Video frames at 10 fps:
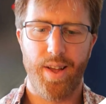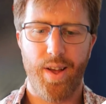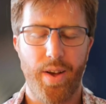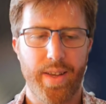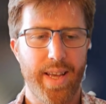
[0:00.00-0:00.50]

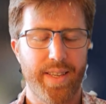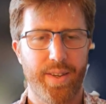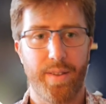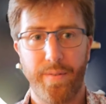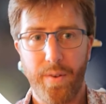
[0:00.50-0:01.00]
Okay,
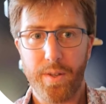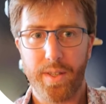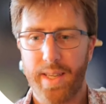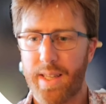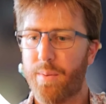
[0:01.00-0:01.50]
so the
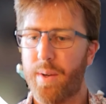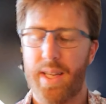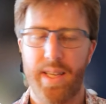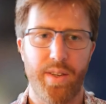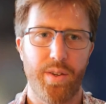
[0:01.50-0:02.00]
first thing that we
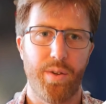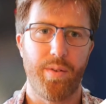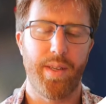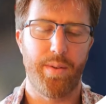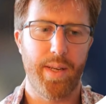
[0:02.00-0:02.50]
need to
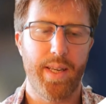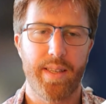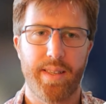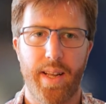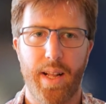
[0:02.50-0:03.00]
do is we need to
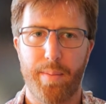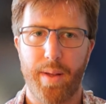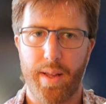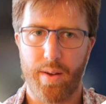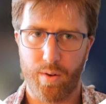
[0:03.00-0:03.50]
set up
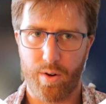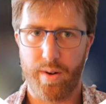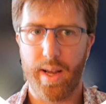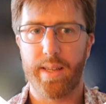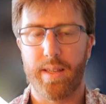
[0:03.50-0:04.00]
or
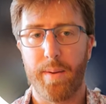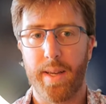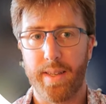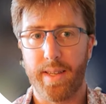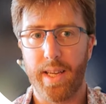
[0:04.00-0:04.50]
create some
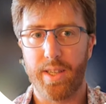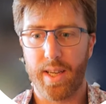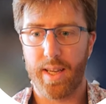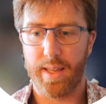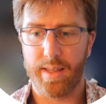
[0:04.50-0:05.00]
SSH
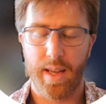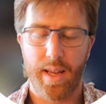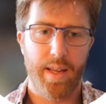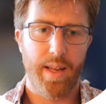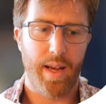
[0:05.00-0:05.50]
keys.
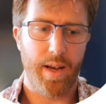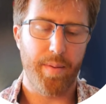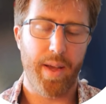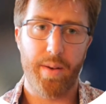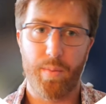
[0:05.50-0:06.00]

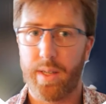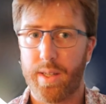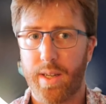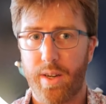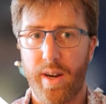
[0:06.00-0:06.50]
And we're just
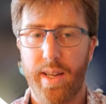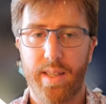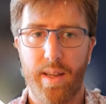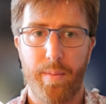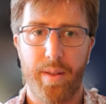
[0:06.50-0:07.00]
going to create
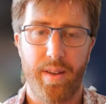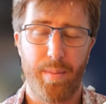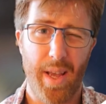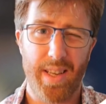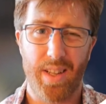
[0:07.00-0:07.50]
some that are
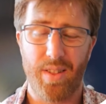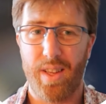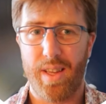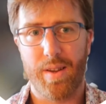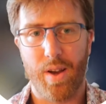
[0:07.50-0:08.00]

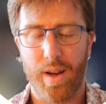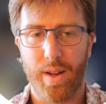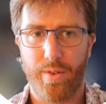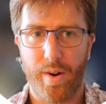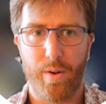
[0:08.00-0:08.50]
basically kind
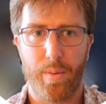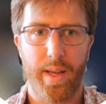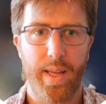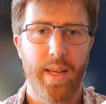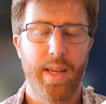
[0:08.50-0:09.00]
of
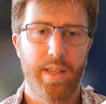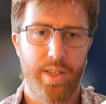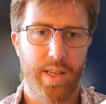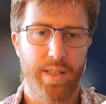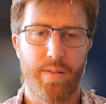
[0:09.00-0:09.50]
throwaway
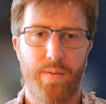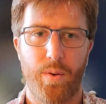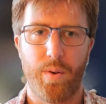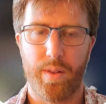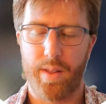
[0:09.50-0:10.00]
just
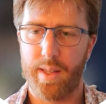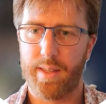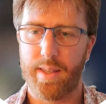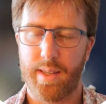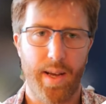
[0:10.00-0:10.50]
for
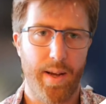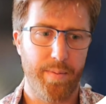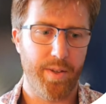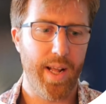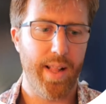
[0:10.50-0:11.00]
this
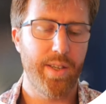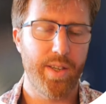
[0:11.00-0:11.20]
challenge.